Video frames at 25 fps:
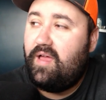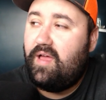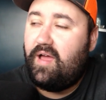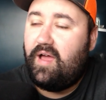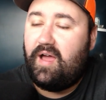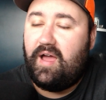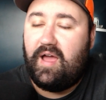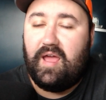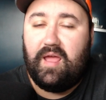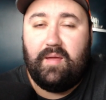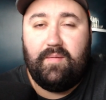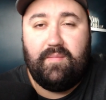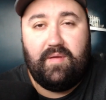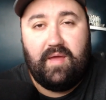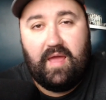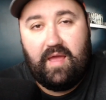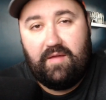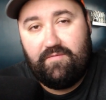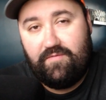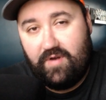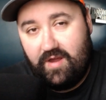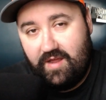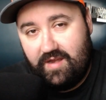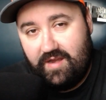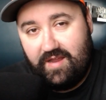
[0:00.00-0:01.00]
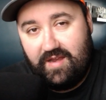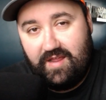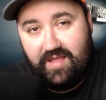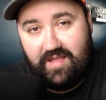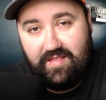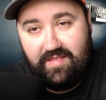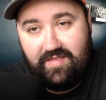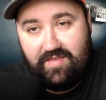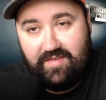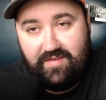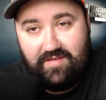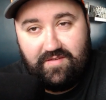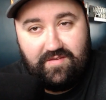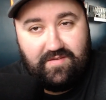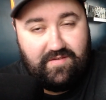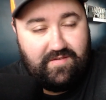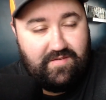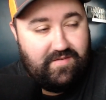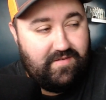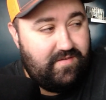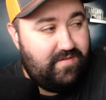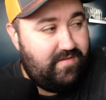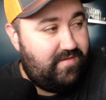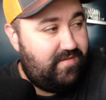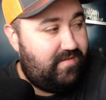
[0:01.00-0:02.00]
I am running
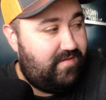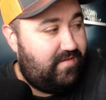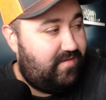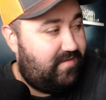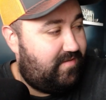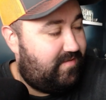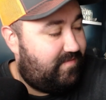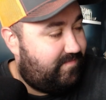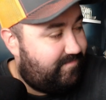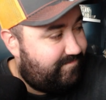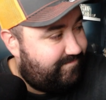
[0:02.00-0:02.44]
into.